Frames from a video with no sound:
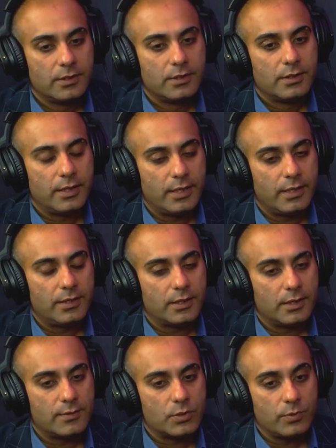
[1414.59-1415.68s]
And
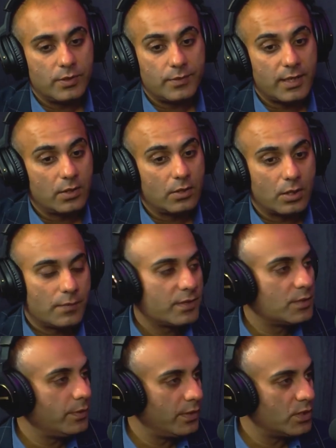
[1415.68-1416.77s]
so we've had a lot of
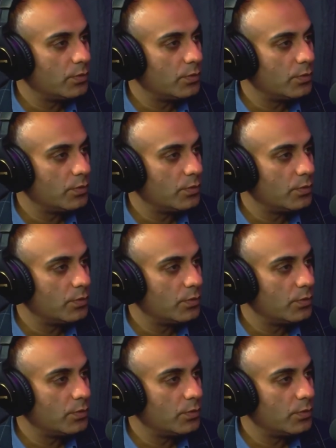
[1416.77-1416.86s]
experience with